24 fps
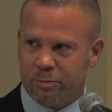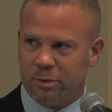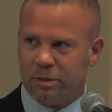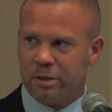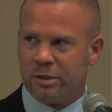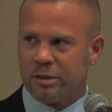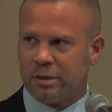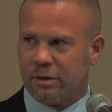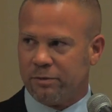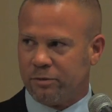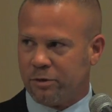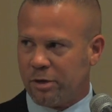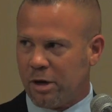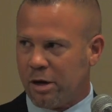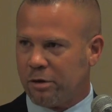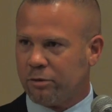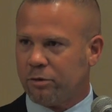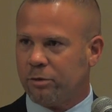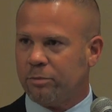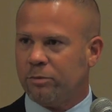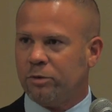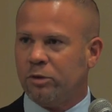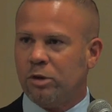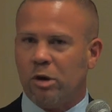me, because I've talked
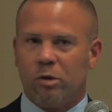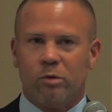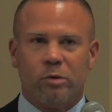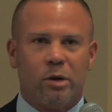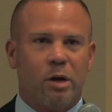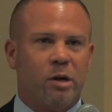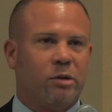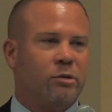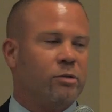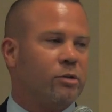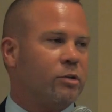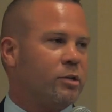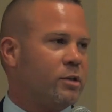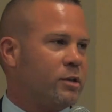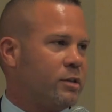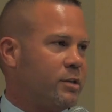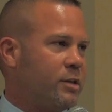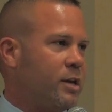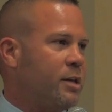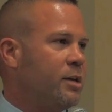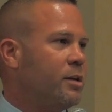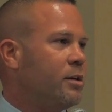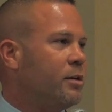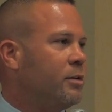to them, don't
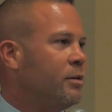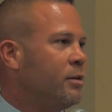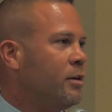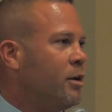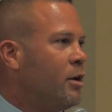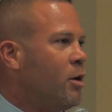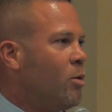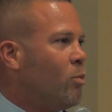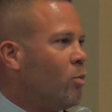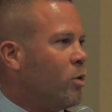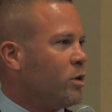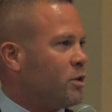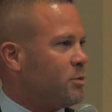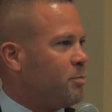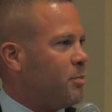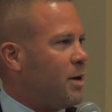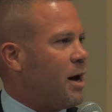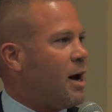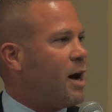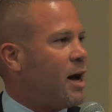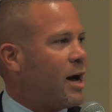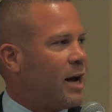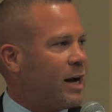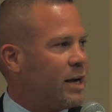understand what's
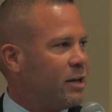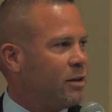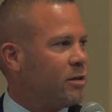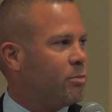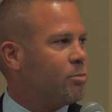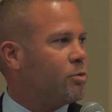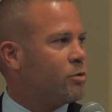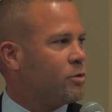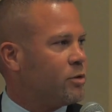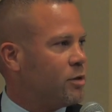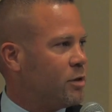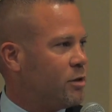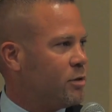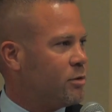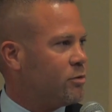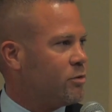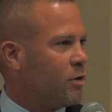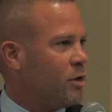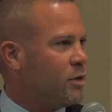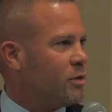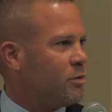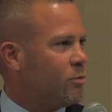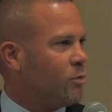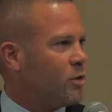behind the percentage
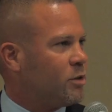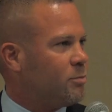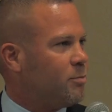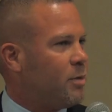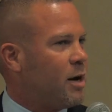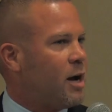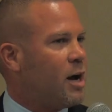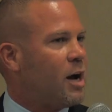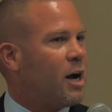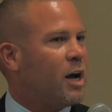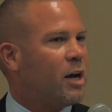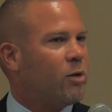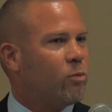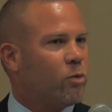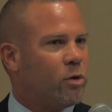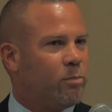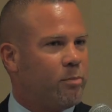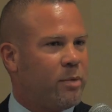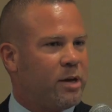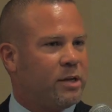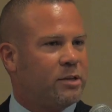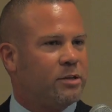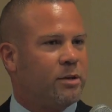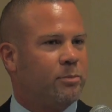rates and what's behind what
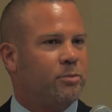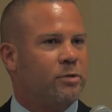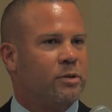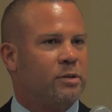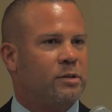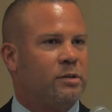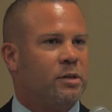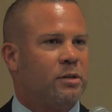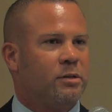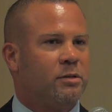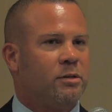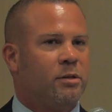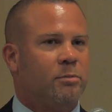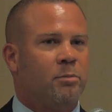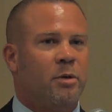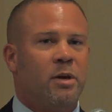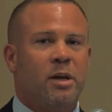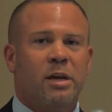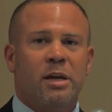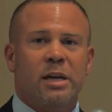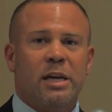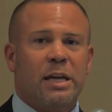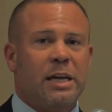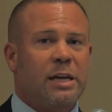makes up this system,
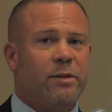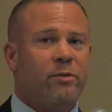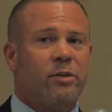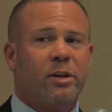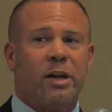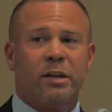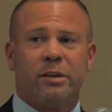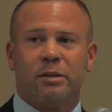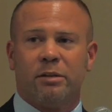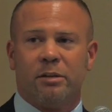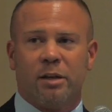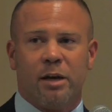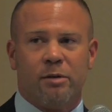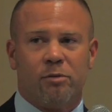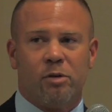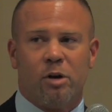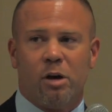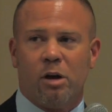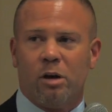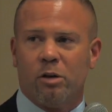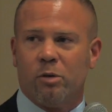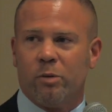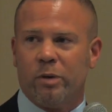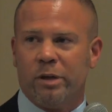even at the level
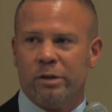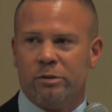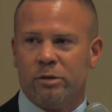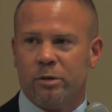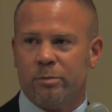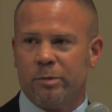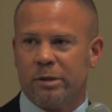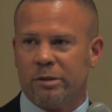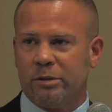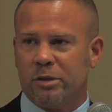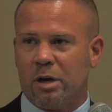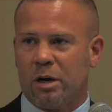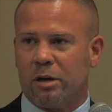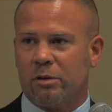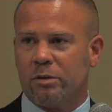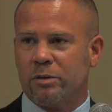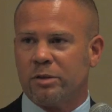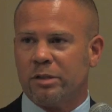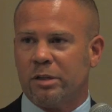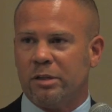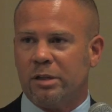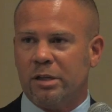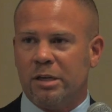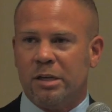all the way to
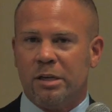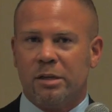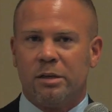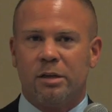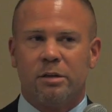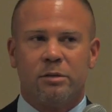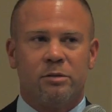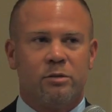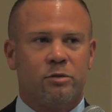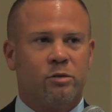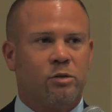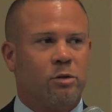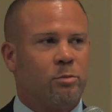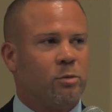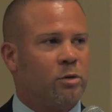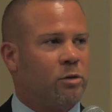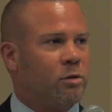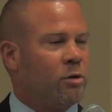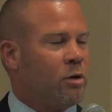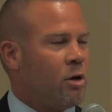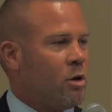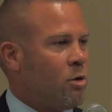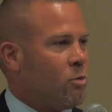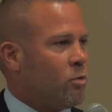McDonald's and the end
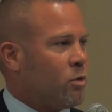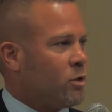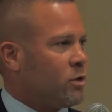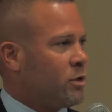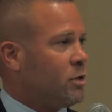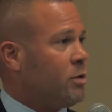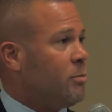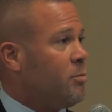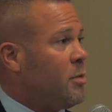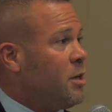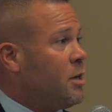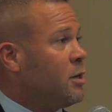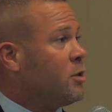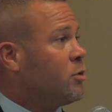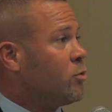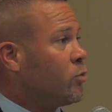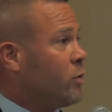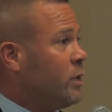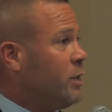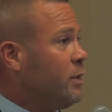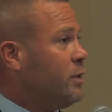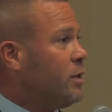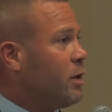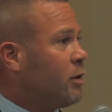consumer, which to me is
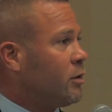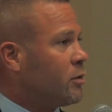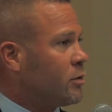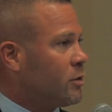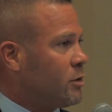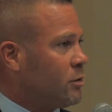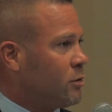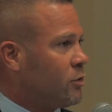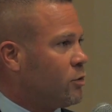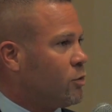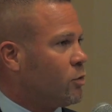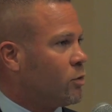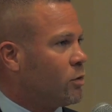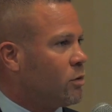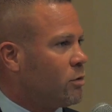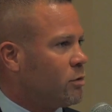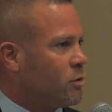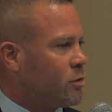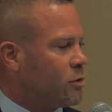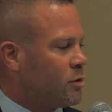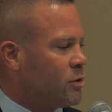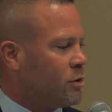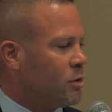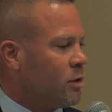retailers and store
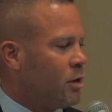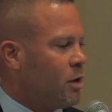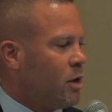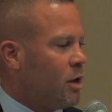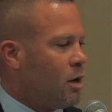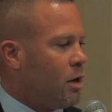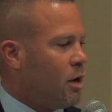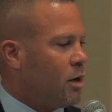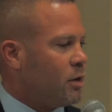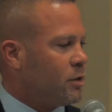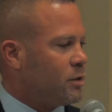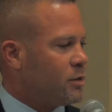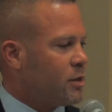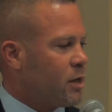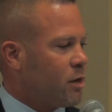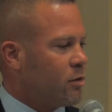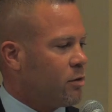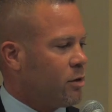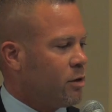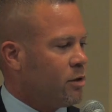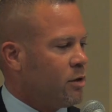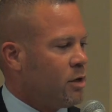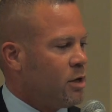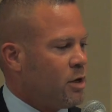owners,
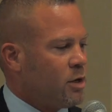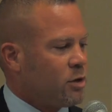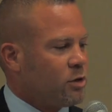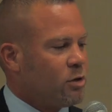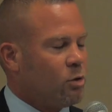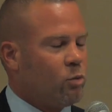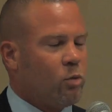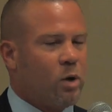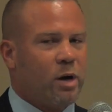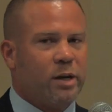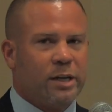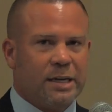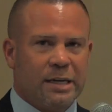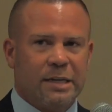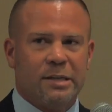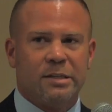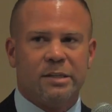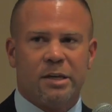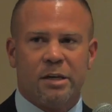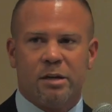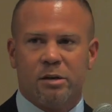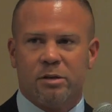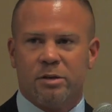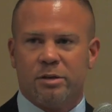etc. So what is
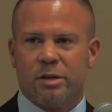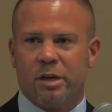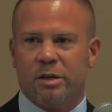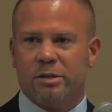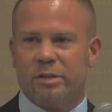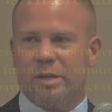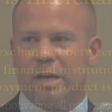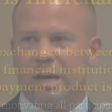interchange?